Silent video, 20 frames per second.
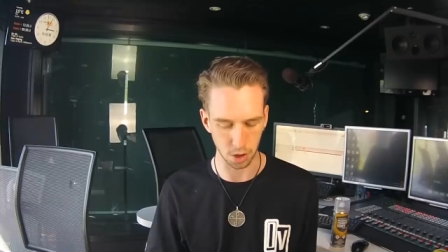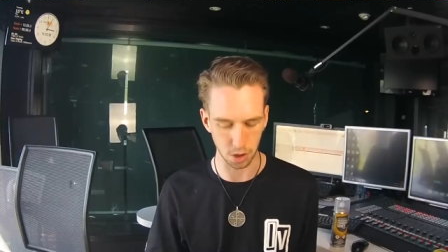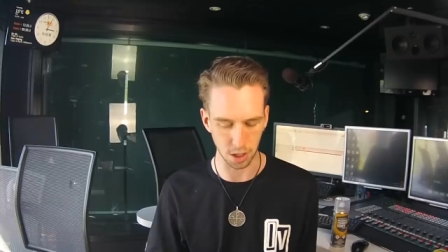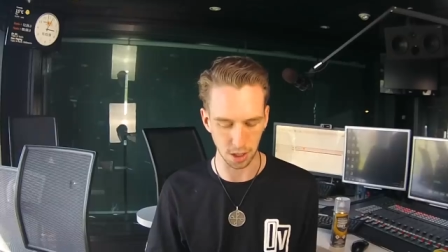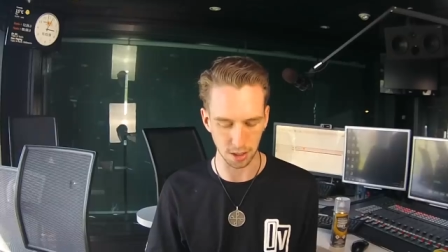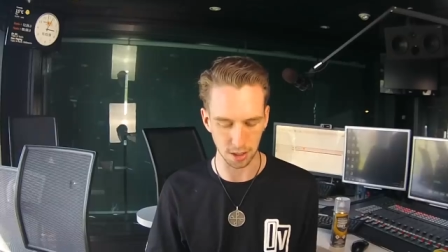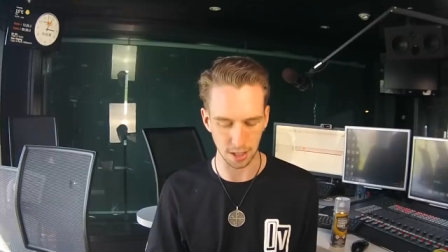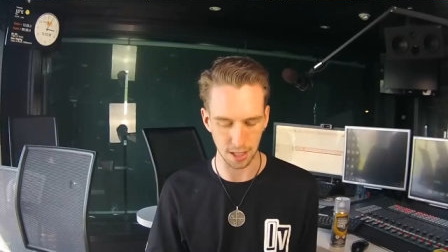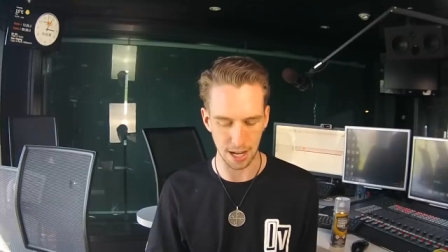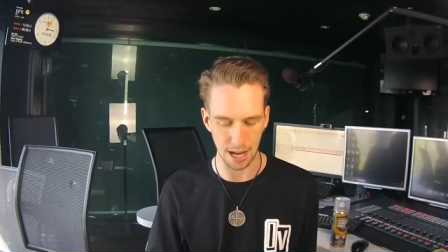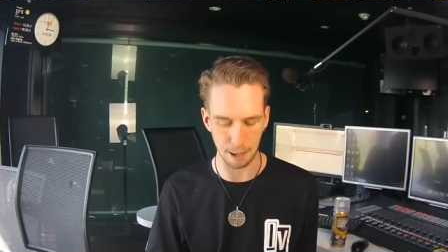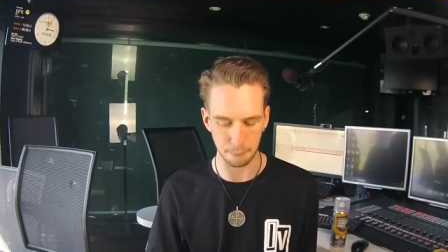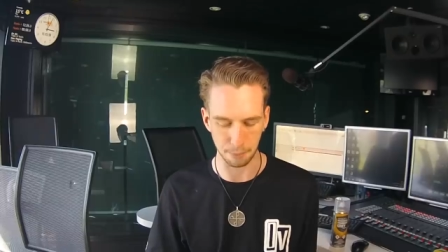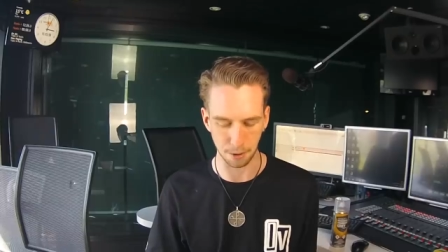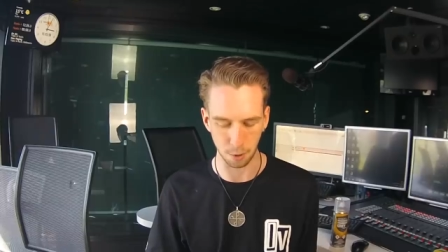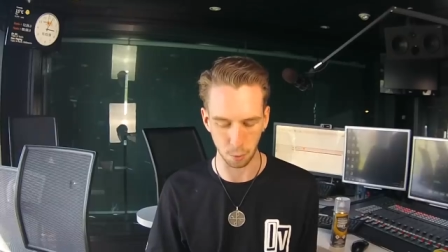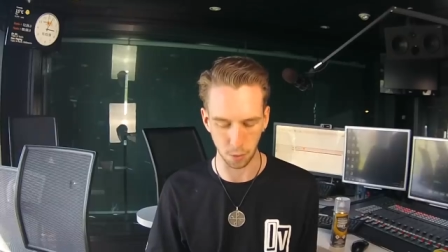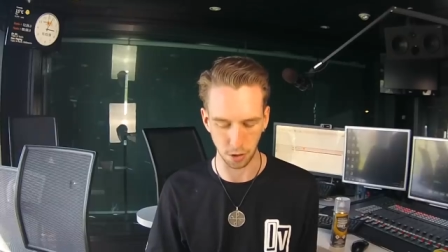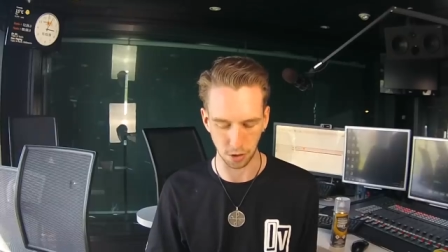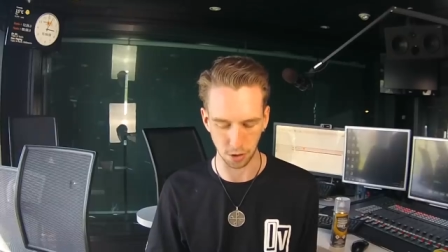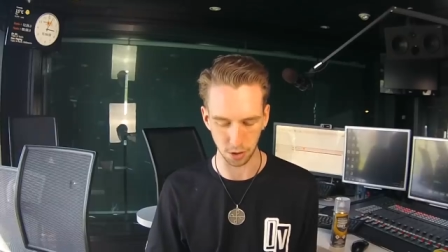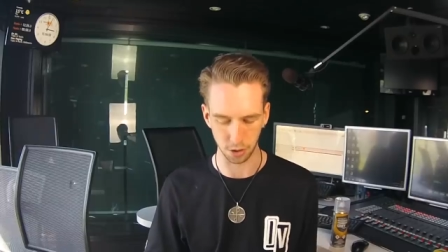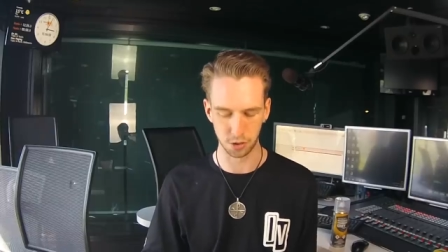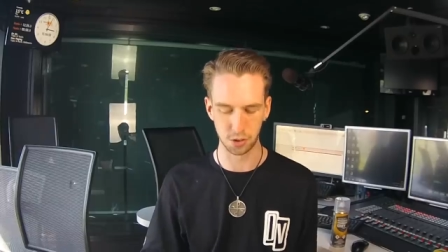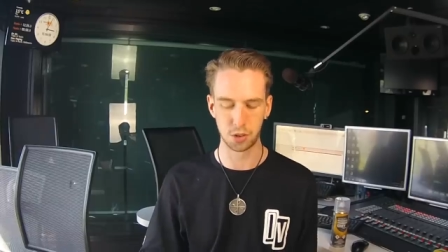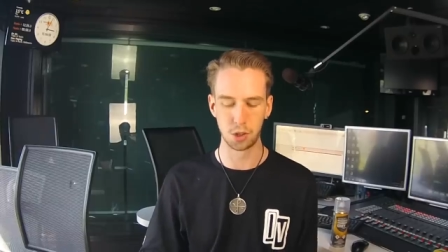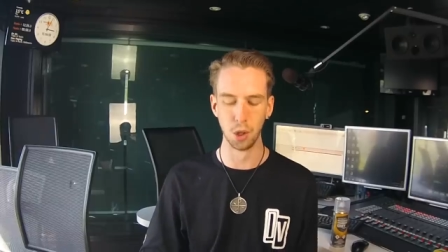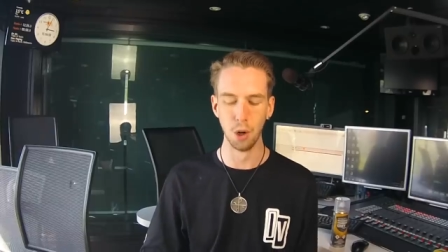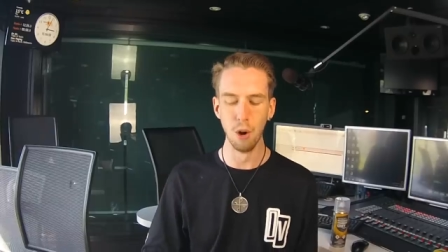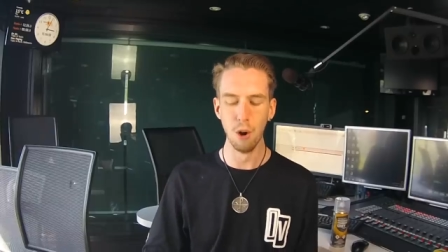shit that happened with your
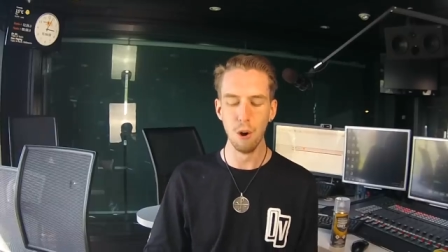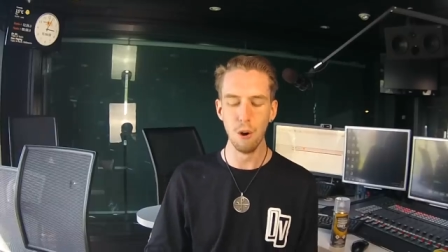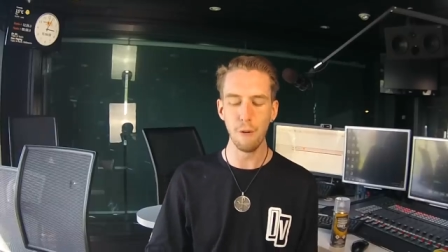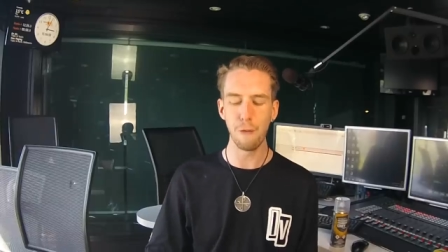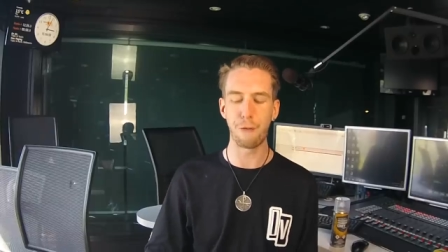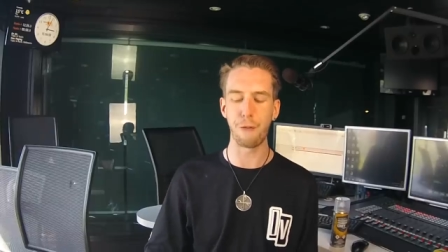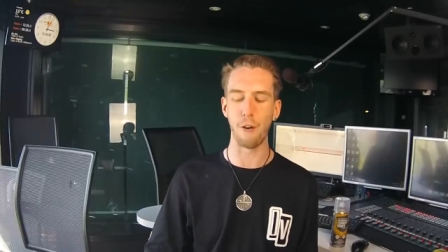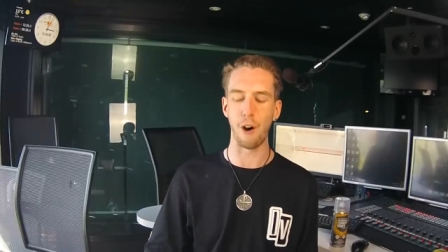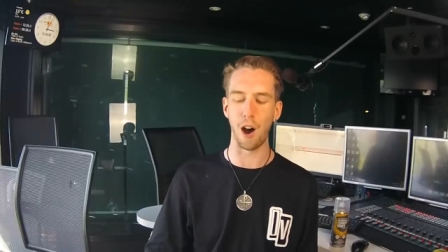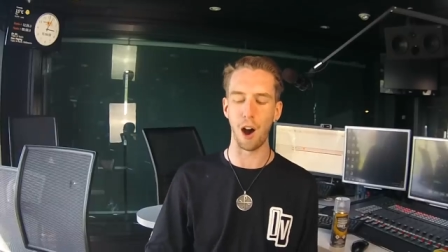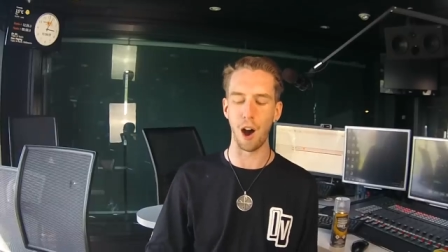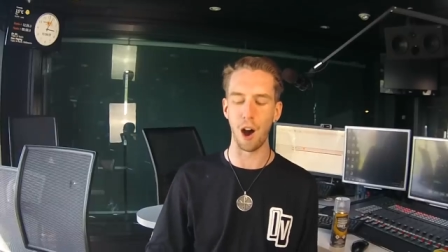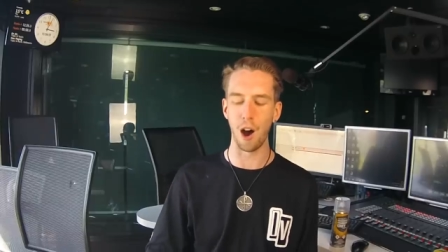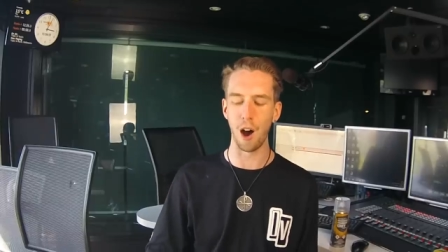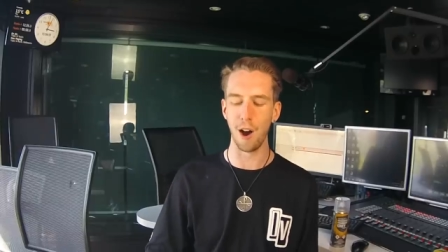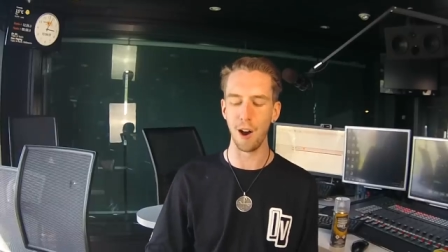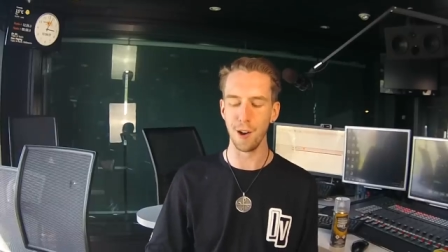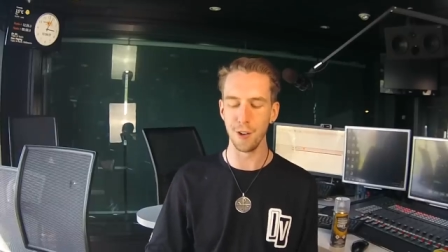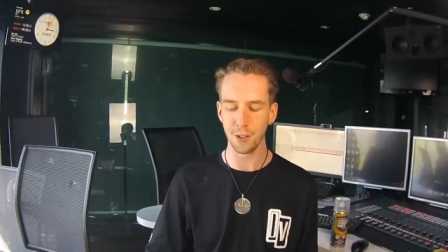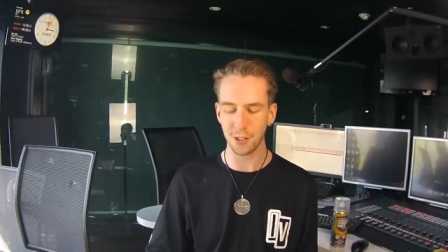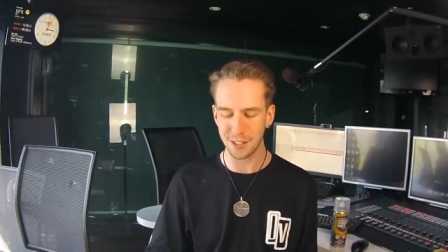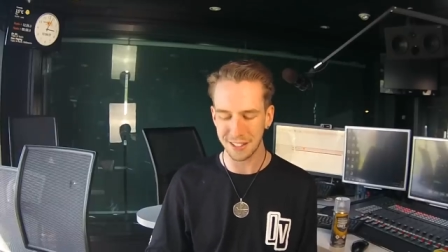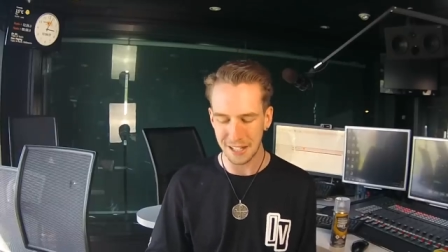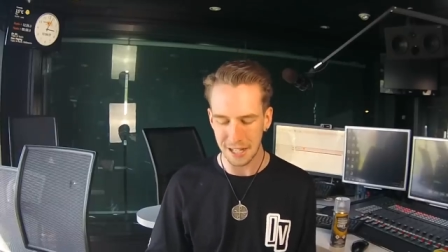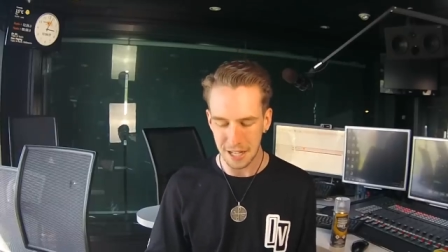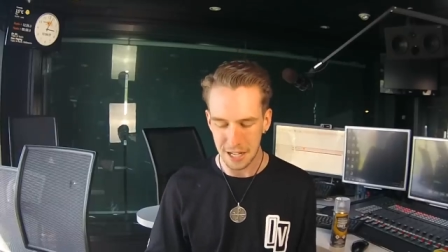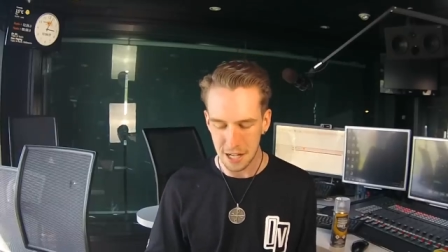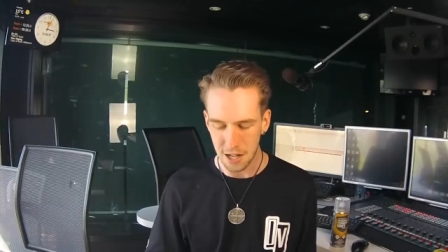two phones.